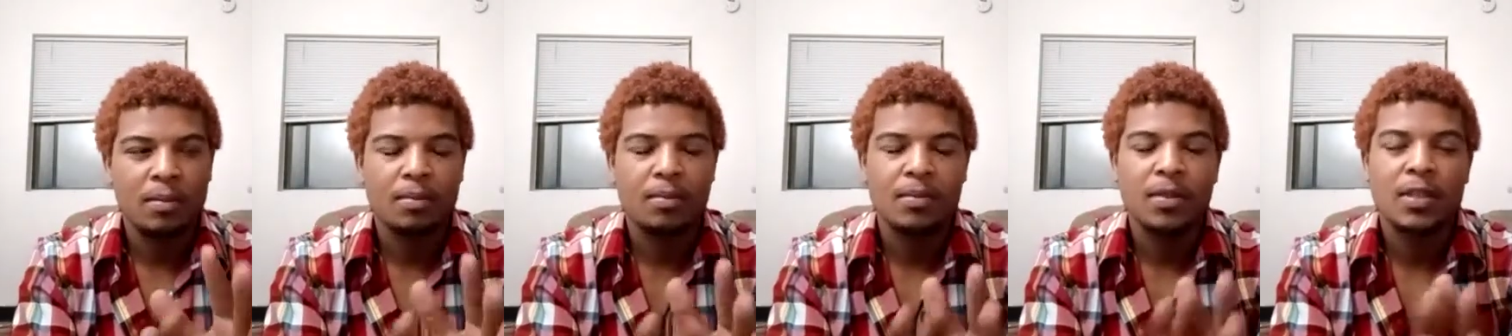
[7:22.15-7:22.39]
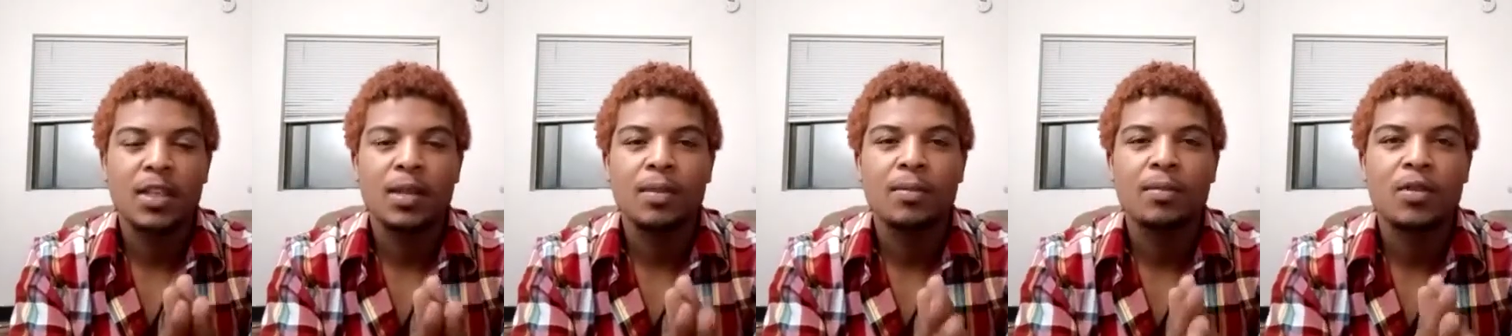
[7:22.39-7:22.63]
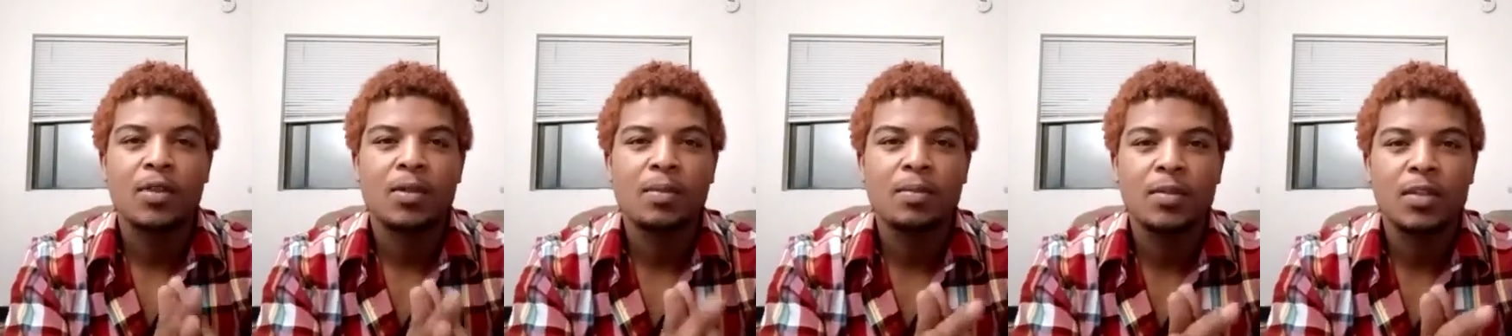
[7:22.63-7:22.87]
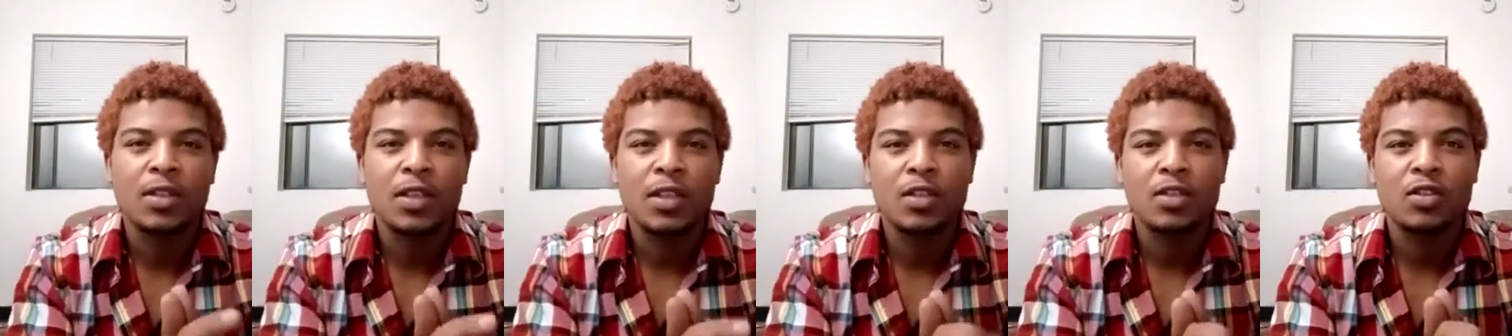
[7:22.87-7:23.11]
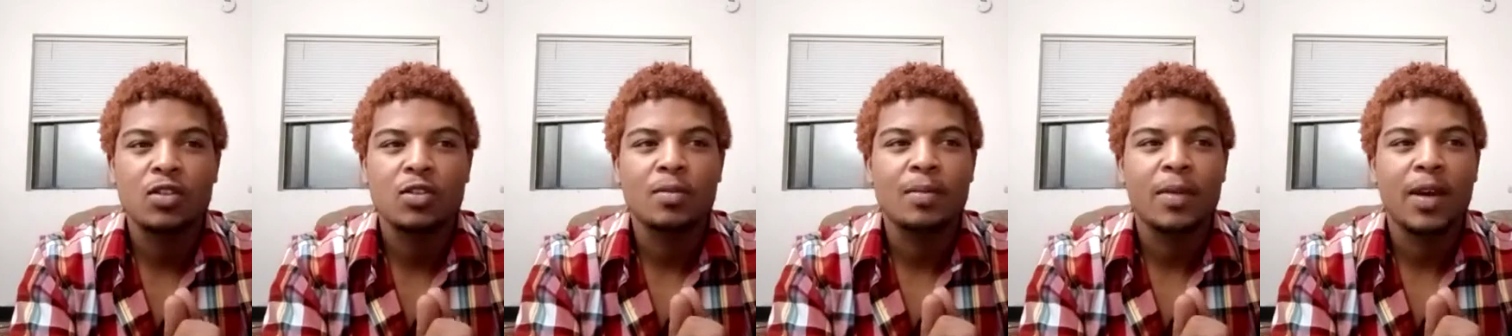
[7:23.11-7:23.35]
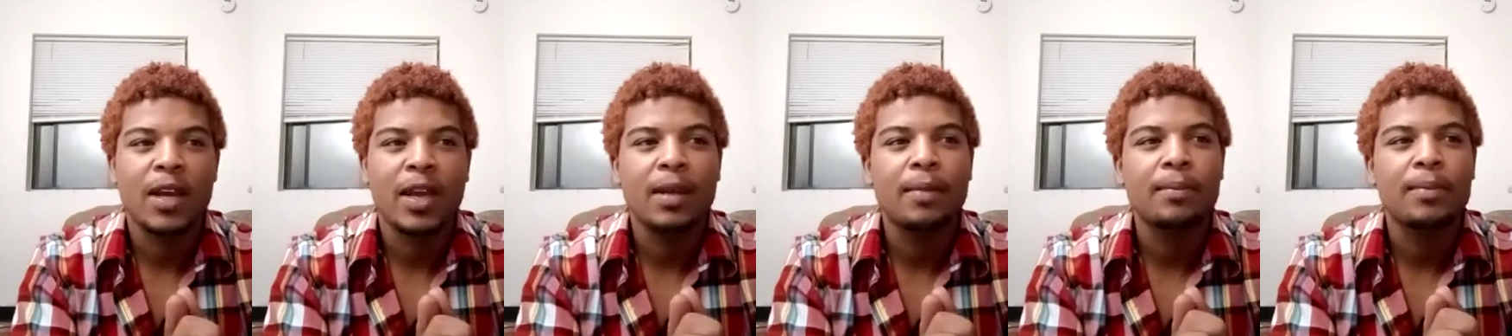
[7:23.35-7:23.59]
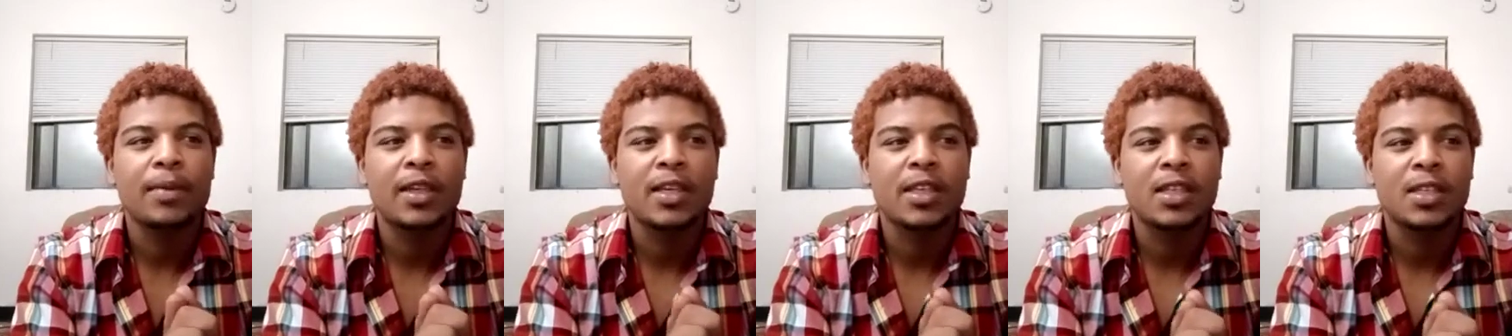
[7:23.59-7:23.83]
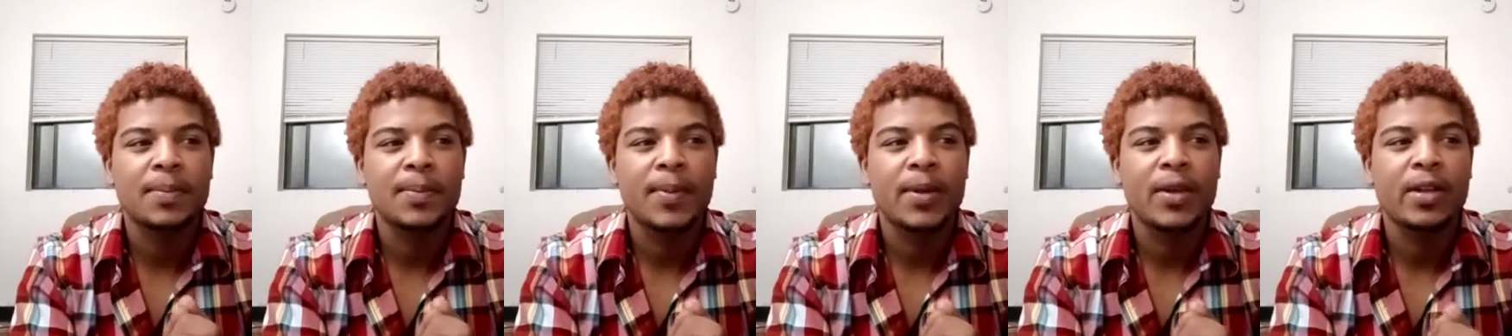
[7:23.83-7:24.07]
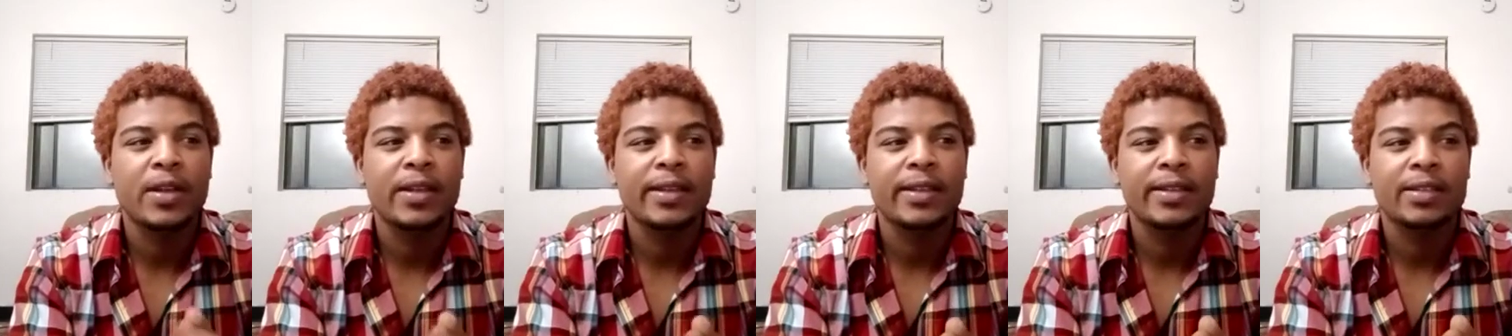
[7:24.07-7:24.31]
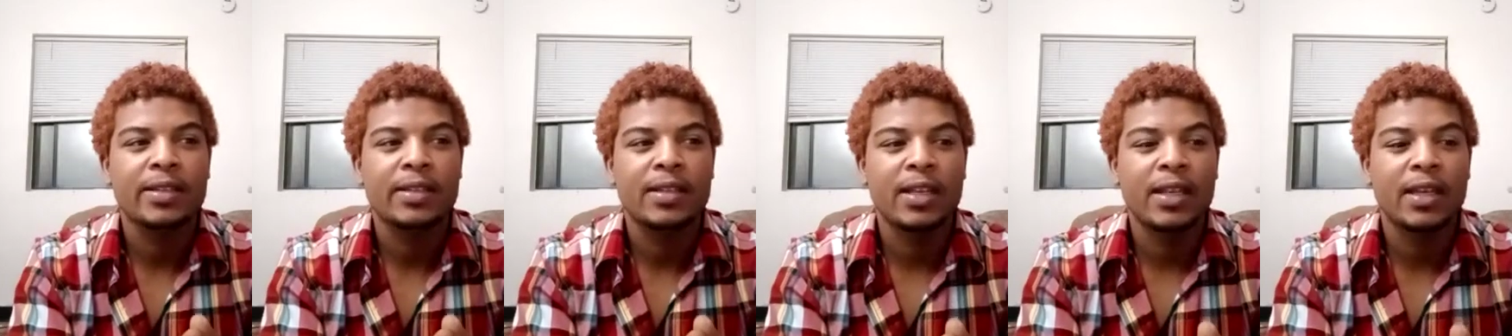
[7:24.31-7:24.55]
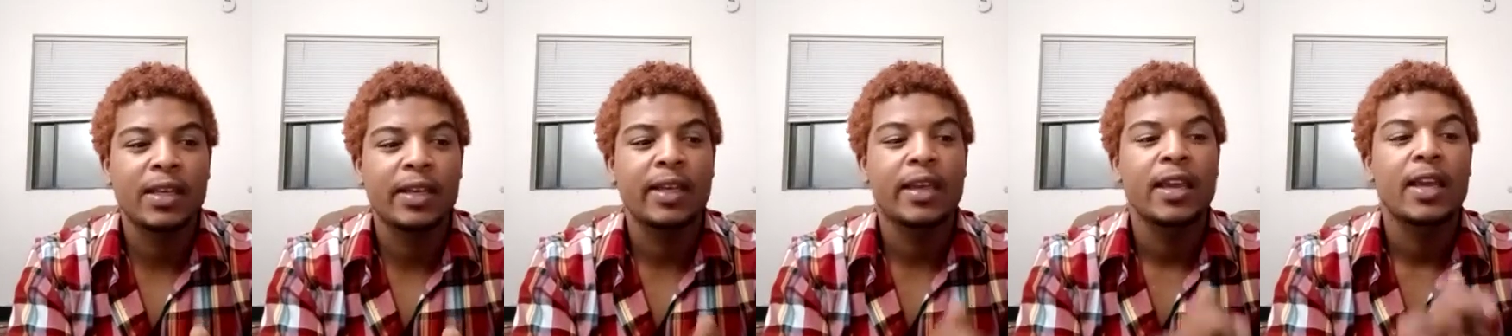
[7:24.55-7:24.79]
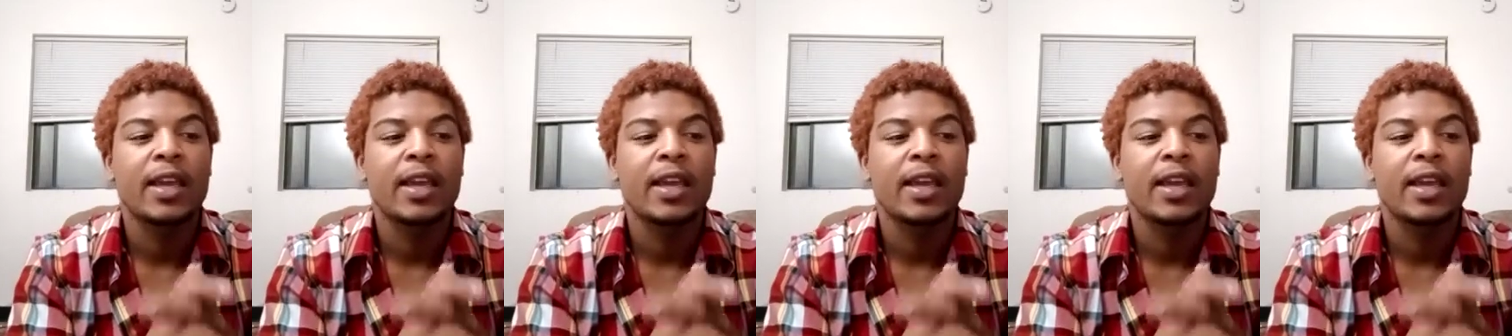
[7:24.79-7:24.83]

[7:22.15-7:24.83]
symptoms that you might be experiencing,